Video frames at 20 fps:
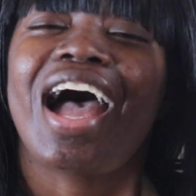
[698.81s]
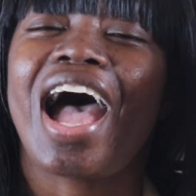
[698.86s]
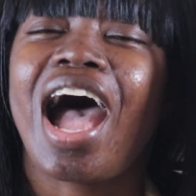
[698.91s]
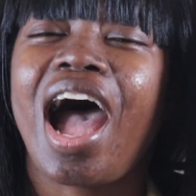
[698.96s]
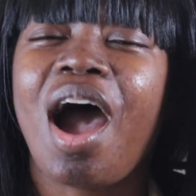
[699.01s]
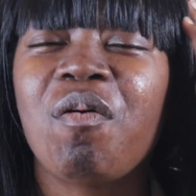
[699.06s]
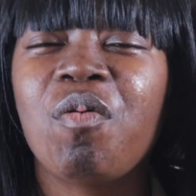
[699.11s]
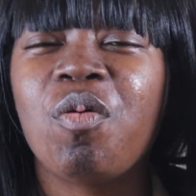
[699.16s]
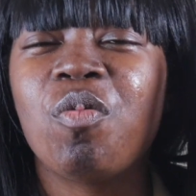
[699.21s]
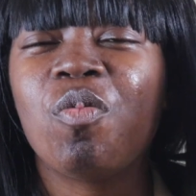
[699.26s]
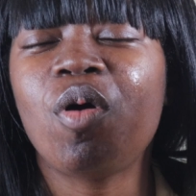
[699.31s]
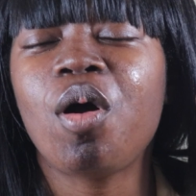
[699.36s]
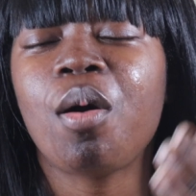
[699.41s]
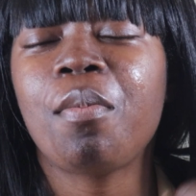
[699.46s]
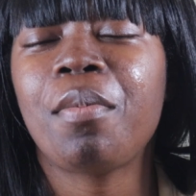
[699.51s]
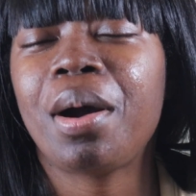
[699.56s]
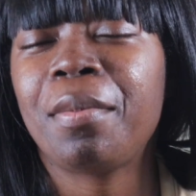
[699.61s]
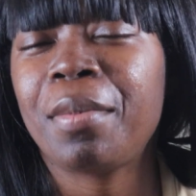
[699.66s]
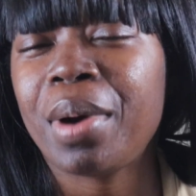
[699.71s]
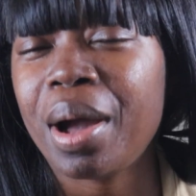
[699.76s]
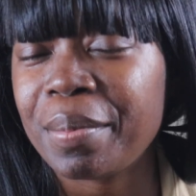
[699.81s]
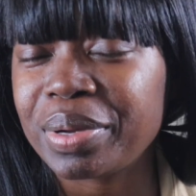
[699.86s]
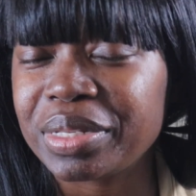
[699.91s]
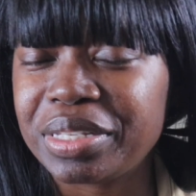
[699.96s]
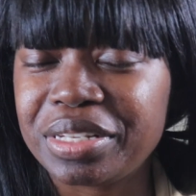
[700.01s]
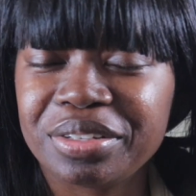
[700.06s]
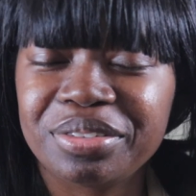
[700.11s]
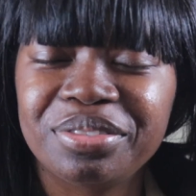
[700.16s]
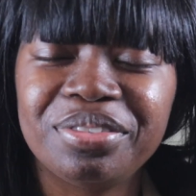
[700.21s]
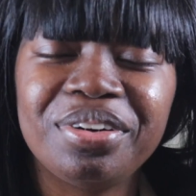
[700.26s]
I would want my
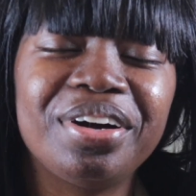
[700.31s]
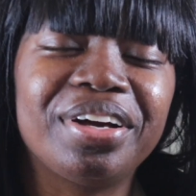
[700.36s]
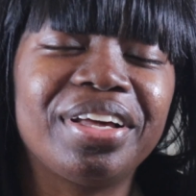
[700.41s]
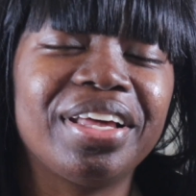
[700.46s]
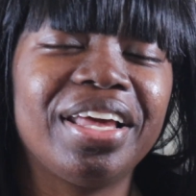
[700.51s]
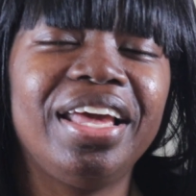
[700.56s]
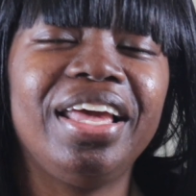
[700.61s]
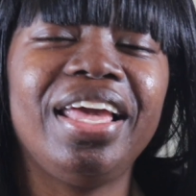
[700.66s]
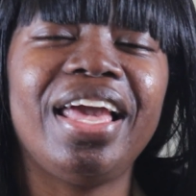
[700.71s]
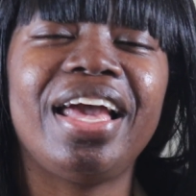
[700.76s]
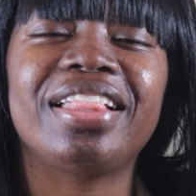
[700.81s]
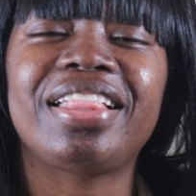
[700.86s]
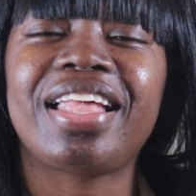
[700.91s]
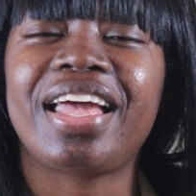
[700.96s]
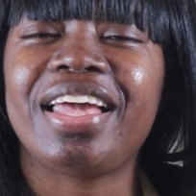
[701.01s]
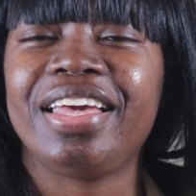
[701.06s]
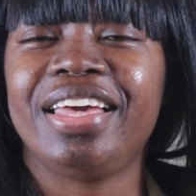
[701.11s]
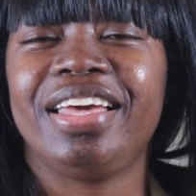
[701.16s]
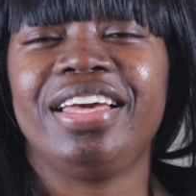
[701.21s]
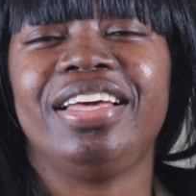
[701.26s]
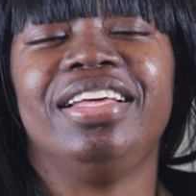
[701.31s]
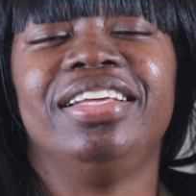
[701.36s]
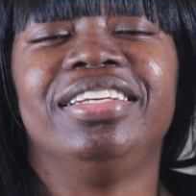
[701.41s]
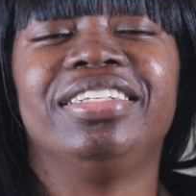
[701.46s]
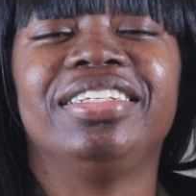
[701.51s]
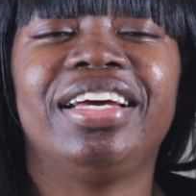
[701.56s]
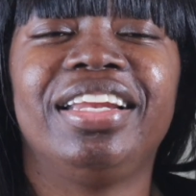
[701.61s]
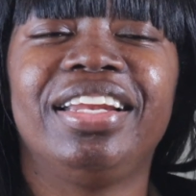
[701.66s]
mama too, okay, at that age.